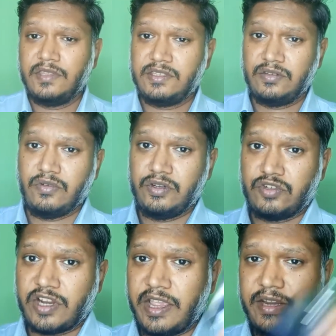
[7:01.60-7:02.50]
this is going to
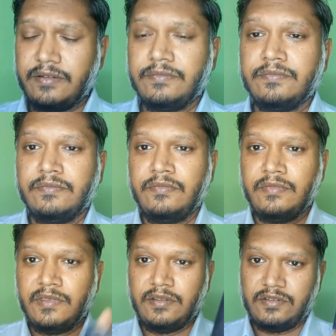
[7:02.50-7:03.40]
shine.
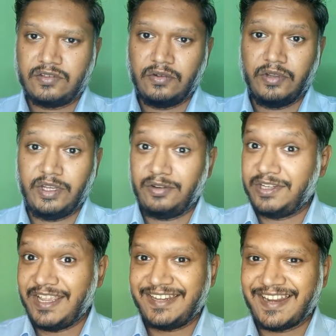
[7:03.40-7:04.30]
So in your
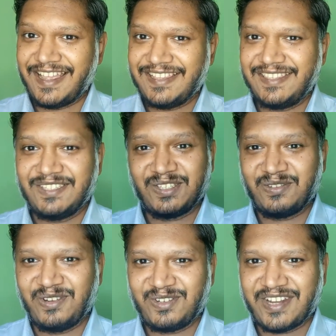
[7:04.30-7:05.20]
date nights, this is
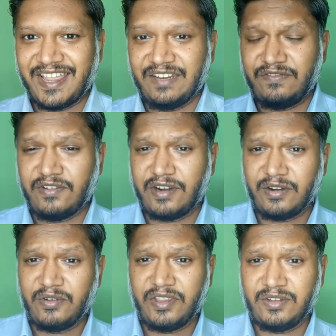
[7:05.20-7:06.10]
going to shine. If you are
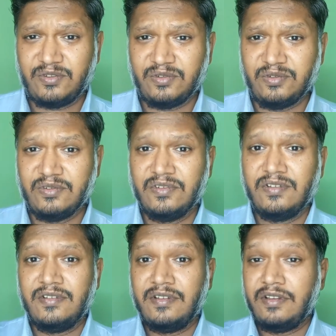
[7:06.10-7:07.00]
going to,
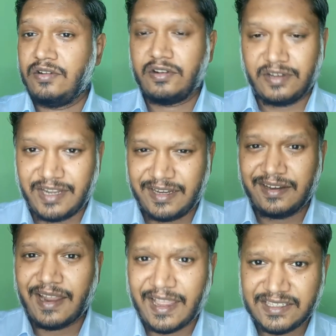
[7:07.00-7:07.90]
not date
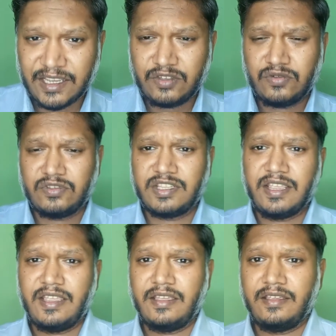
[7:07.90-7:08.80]
nights, I should
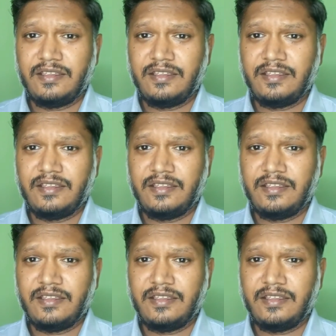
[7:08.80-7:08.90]
say,